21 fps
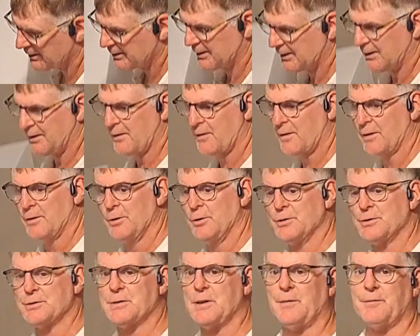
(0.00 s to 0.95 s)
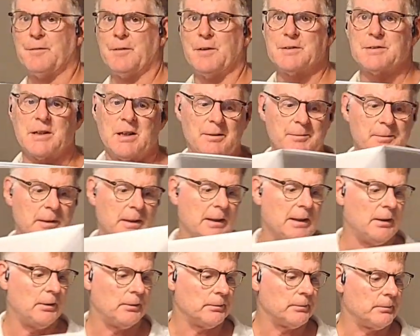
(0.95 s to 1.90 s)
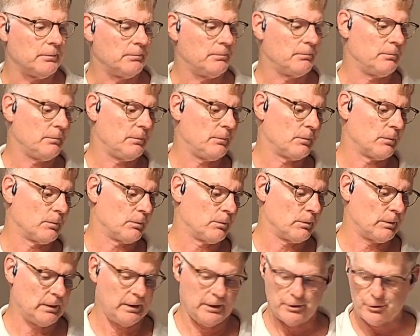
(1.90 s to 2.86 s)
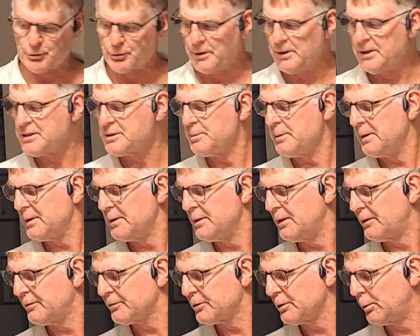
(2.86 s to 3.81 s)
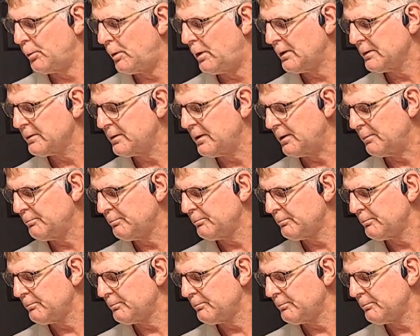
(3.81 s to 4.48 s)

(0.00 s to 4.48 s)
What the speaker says: None of the new stuff that's coming out intrigues me enough to want them.